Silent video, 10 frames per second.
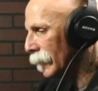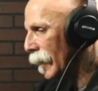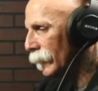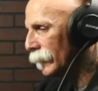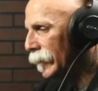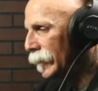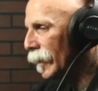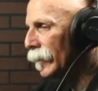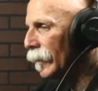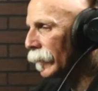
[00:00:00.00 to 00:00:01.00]
I don't need
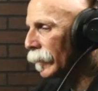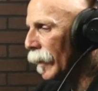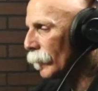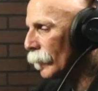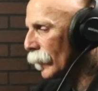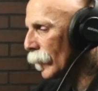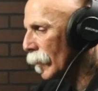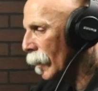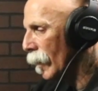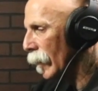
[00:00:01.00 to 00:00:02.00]
none of that crap.
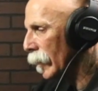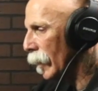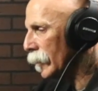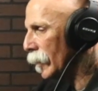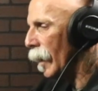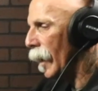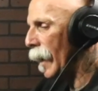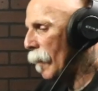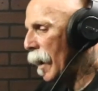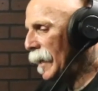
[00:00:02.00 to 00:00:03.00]
Yeah,
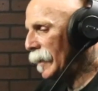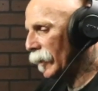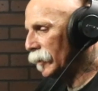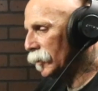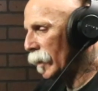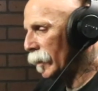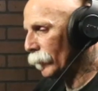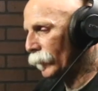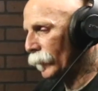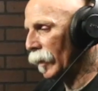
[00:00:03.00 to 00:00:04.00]
at my age, I just want to
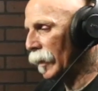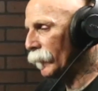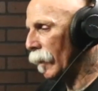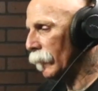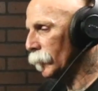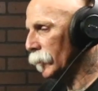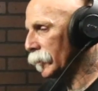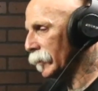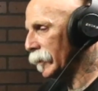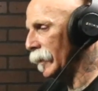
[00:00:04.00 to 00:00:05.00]
live comfortable
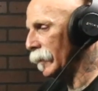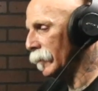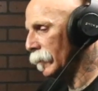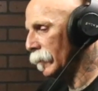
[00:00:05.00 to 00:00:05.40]
till the end.